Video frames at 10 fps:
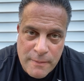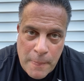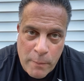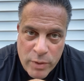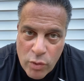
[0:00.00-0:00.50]

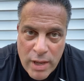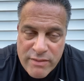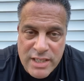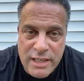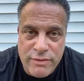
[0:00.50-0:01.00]
We all have
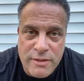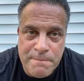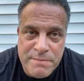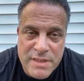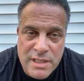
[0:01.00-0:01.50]
a gift.
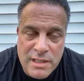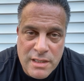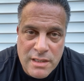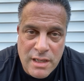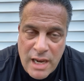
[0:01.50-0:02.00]

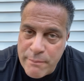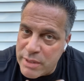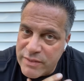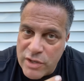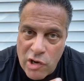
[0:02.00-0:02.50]
I
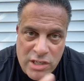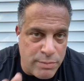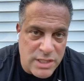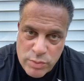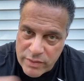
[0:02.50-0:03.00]
believe God is
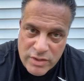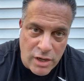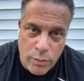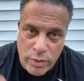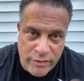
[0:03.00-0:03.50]
blessed. Whatever
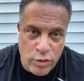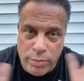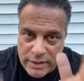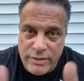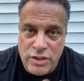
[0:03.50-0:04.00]
God, whatever you
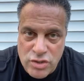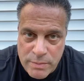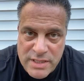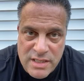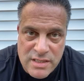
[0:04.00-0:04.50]
believe in is your
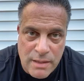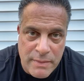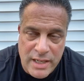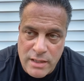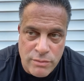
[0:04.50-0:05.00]
business. I'm not
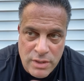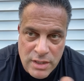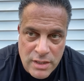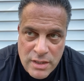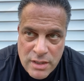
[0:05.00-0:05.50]
here to
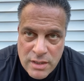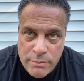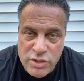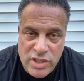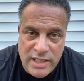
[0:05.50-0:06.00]

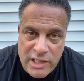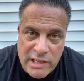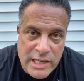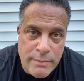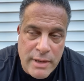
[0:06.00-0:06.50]
push anything on
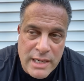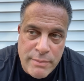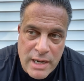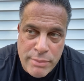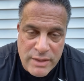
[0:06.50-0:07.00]
anybody, but
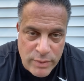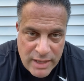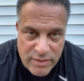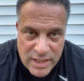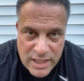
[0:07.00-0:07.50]
I believe we
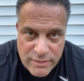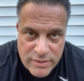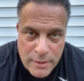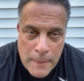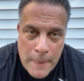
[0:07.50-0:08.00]
have a gift.
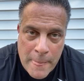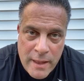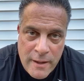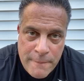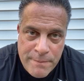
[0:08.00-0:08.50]

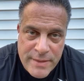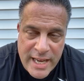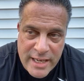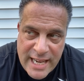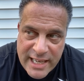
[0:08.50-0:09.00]

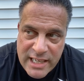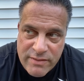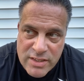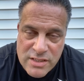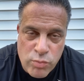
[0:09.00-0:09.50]
And that
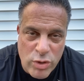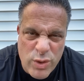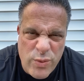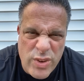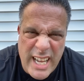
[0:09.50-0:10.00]
gift is what you
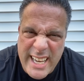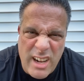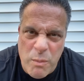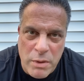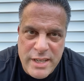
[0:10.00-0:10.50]
feel like
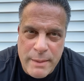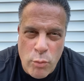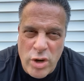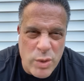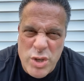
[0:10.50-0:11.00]
on Monday
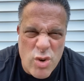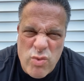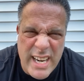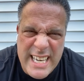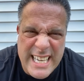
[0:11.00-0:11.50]
morning when you're
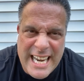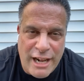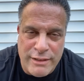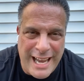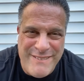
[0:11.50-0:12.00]
ready to get
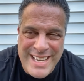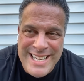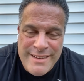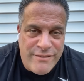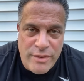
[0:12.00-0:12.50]
out. there.
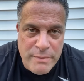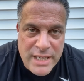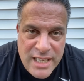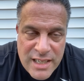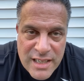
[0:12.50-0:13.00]
for
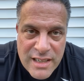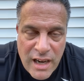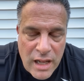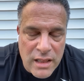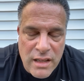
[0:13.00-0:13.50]
me,
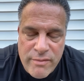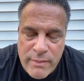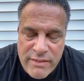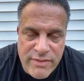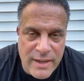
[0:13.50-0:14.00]
I love
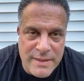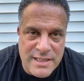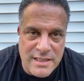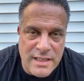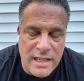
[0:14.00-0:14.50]
my family
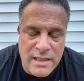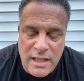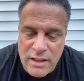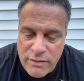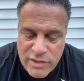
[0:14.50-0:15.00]
to death. I
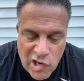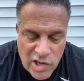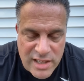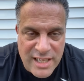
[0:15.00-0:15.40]
love God